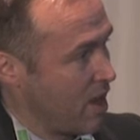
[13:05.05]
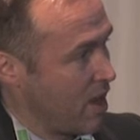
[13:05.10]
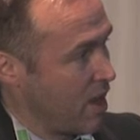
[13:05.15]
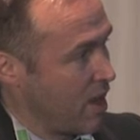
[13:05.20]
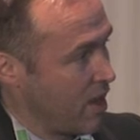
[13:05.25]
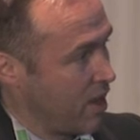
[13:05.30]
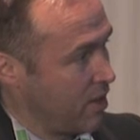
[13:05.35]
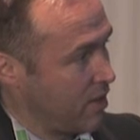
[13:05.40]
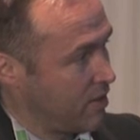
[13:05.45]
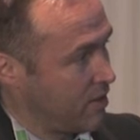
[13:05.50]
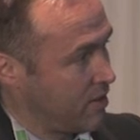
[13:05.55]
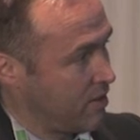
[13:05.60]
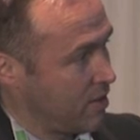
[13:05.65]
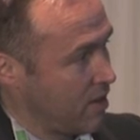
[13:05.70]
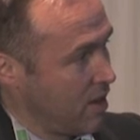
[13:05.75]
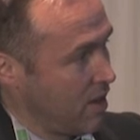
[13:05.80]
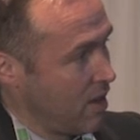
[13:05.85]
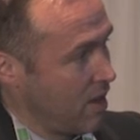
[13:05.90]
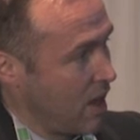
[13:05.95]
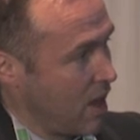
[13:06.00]
and
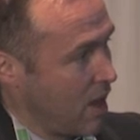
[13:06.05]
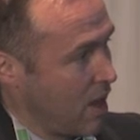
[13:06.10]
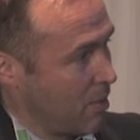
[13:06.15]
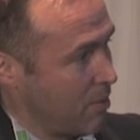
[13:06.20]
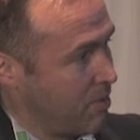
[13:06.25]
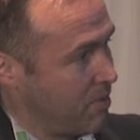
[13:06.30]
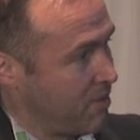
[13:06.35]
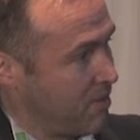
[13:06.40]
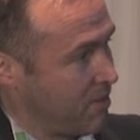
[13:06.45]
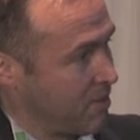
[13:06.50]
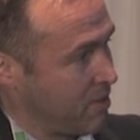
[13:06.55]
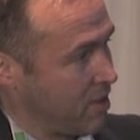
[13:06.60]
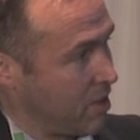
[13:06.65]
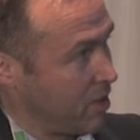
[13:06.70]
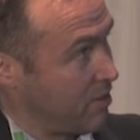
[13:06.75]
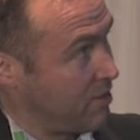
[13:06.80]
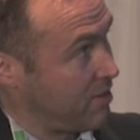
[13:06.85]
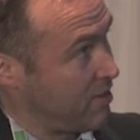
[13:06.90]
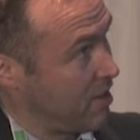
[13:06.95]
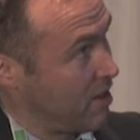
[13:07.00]

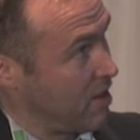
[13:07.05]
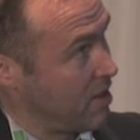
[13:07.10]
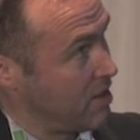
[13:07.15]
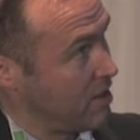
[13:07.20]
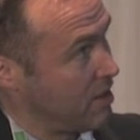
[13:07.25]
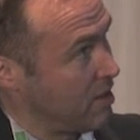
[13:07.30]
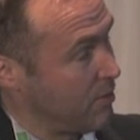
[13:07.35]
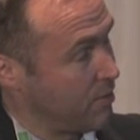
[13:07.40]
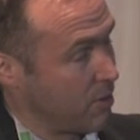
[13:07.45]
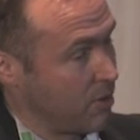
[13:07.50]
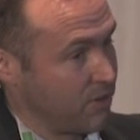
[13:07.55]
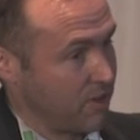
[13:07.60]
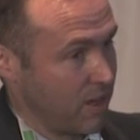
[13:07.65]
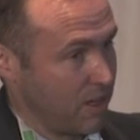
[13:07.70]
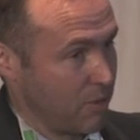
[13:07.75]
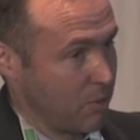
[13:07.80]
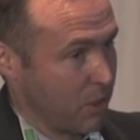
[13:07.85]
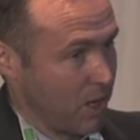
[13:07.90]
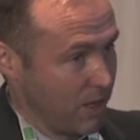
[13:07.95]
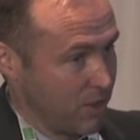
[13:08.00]
seeing if there's
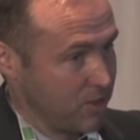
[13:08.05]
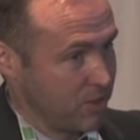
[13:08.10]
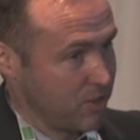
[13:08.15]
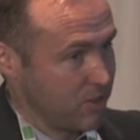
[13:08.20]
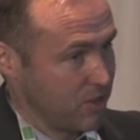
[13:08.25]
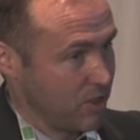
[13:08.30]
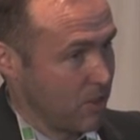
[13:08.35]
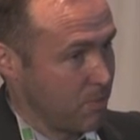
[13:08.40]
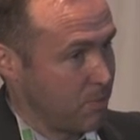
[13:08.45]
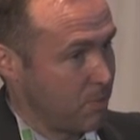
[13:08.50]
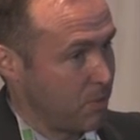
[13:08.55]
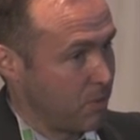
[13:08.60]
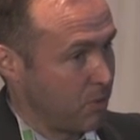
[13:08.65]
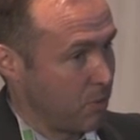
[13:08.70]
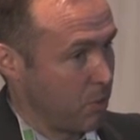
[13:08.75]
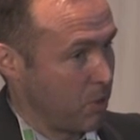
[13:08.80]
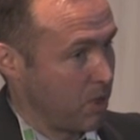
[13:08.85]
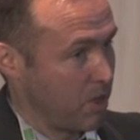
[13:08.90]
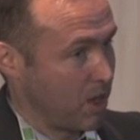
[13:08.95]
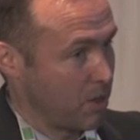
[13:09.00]
any relationship
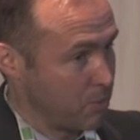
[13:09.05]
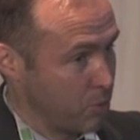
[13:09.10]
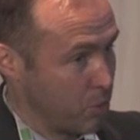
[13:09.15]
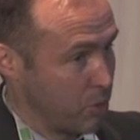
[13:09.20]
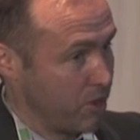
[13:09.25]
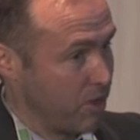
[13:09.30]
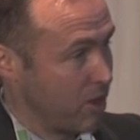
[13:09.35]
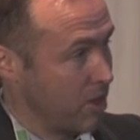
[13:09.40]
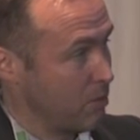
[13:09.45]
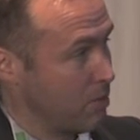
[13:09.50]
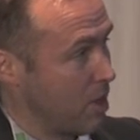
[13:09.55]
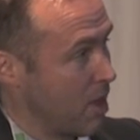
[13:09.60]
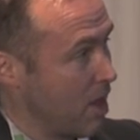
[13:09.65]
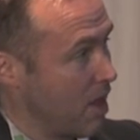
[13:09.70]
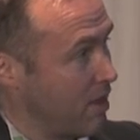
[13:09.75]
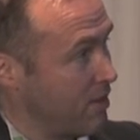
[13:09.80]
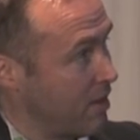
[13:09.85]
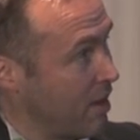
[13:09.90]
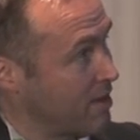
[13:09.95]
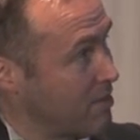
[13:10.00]
between ibrutinib
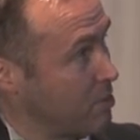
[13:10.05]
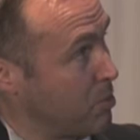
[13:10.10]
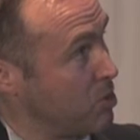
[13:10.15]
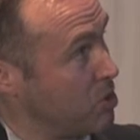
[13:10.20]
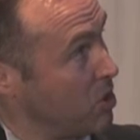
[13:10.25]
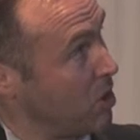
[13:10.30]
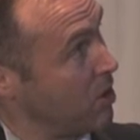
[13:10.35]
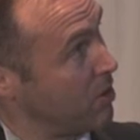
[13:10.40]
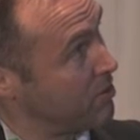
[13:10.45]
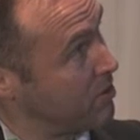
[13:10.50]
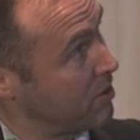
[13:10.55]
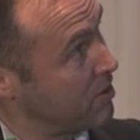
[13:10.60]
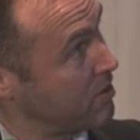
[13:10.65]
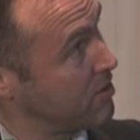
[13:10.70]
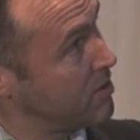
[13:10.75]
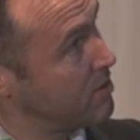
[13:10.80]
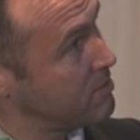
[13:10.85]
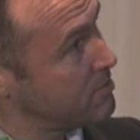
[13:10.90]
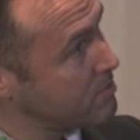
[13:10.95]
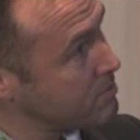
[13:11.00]
and
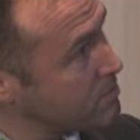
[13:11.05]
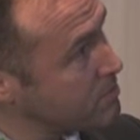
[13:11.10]
aspergillosis.